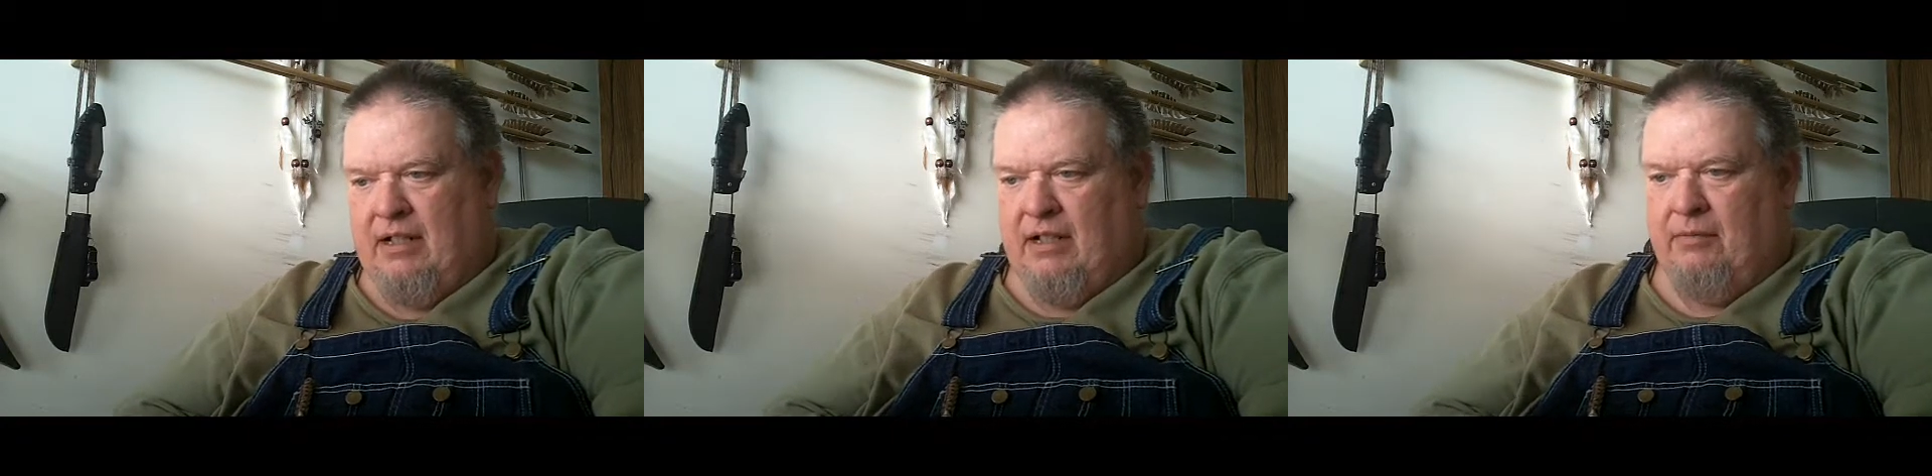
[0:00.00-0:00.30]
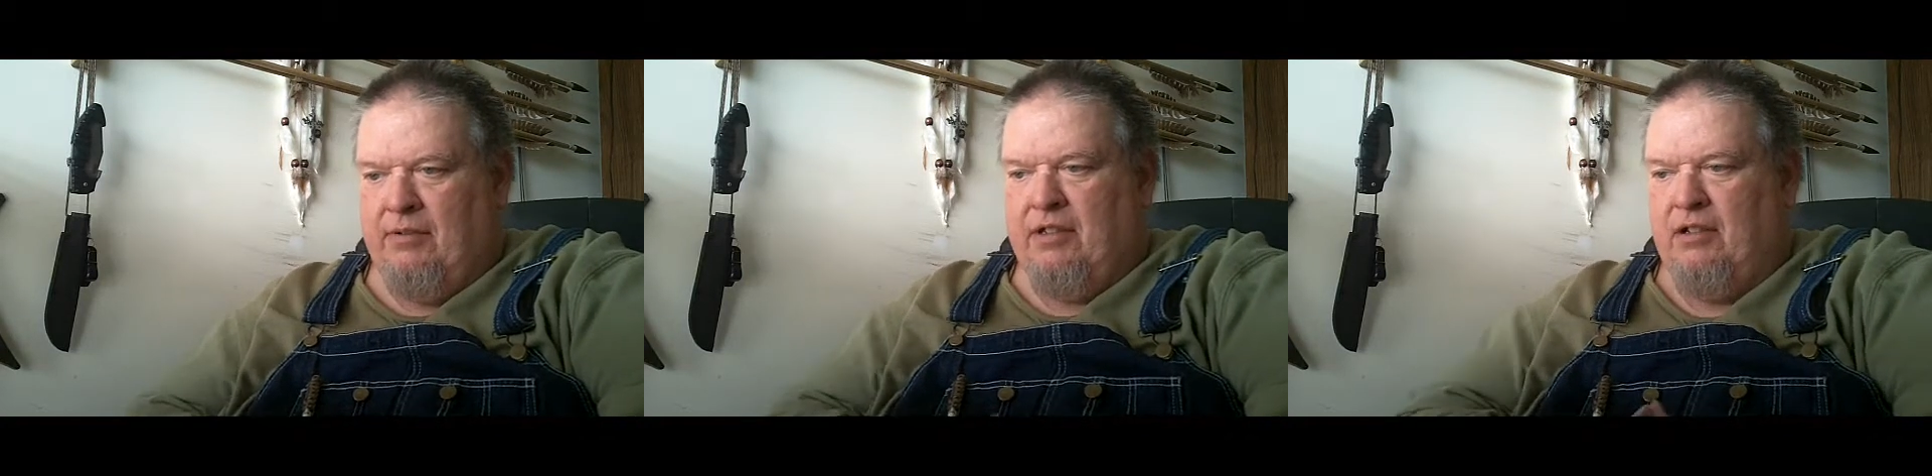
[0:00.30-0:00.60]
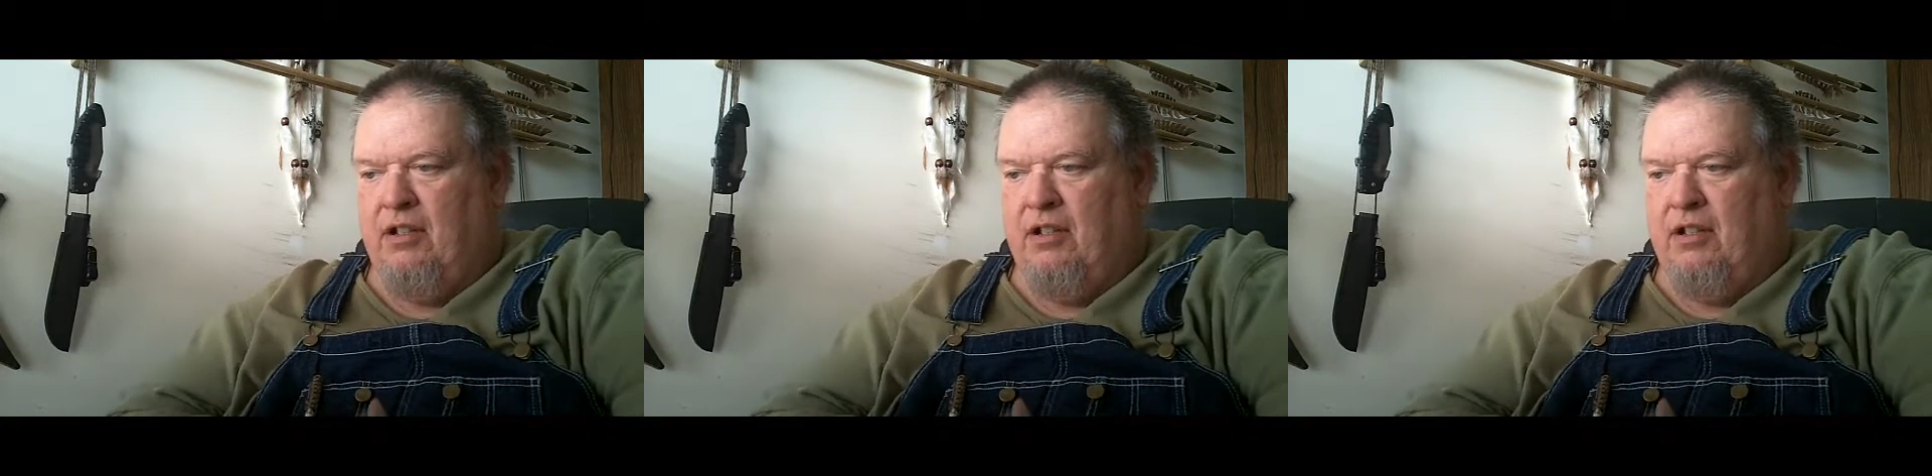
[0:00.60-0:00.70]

It was